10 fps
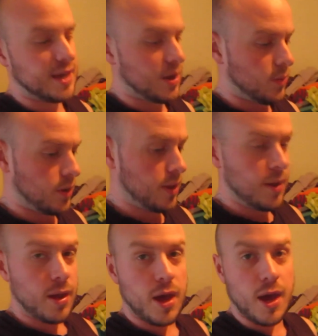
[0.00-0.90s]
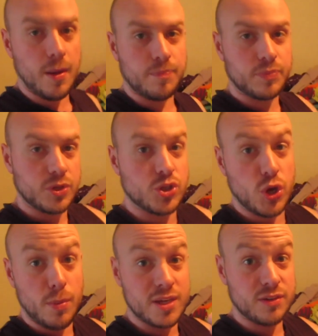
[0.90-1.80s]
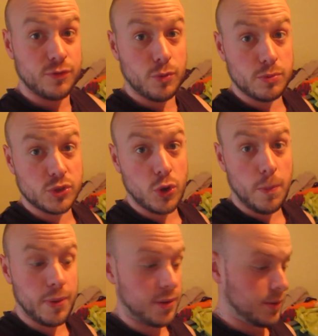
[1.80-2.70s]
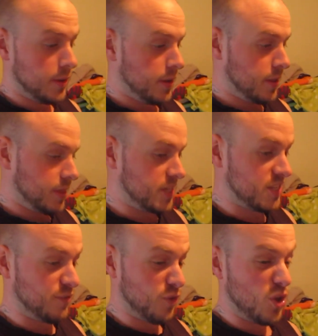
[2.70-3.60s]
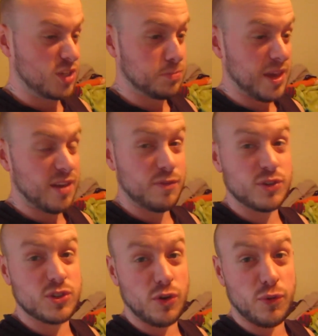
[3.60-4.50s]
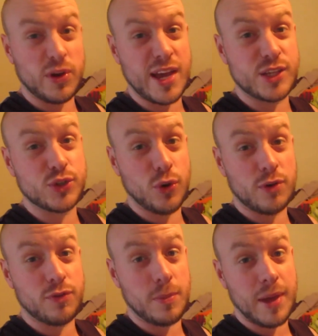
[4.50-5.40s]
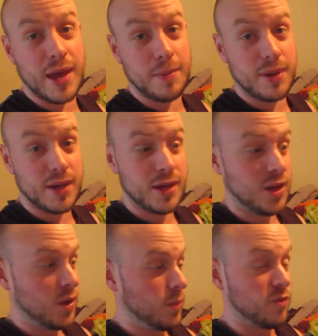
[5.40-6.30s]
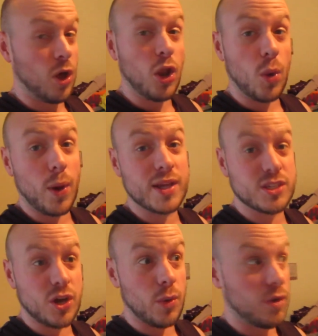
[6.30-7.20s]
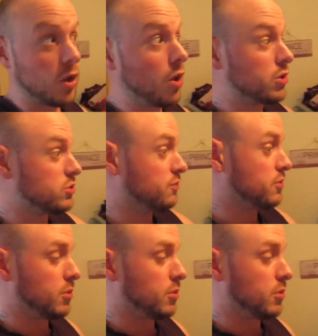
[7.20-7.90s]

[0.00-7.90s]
out. Um, two massive thumbs up. This is the first bit of stuff we're getting sorted for the baby. We've got a long way to go, we've got a lot of stuff to